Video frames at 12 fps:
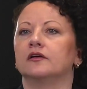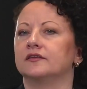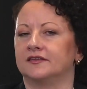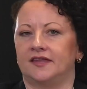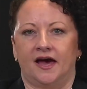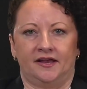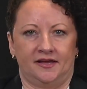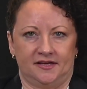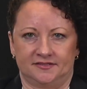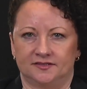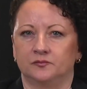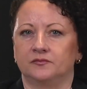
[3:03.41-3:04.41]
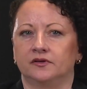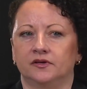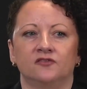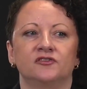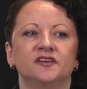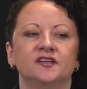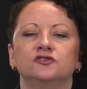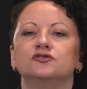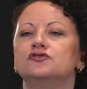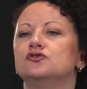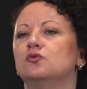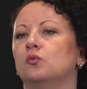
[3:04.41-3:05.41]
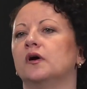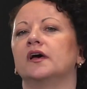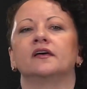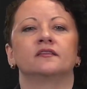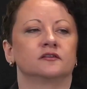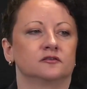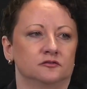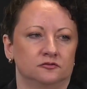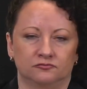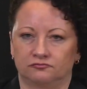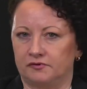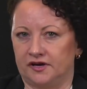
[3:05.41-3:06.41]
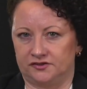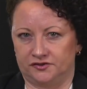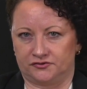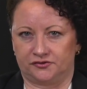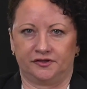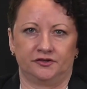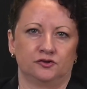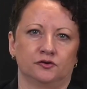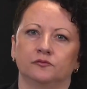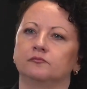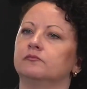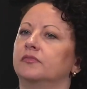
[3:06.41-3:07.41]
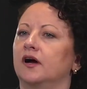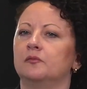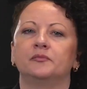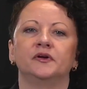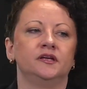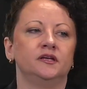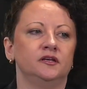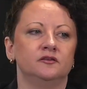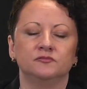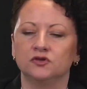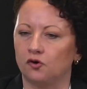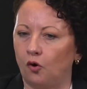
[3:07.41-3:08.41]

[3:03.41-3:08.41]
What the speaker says: That has everything to do with registering your company,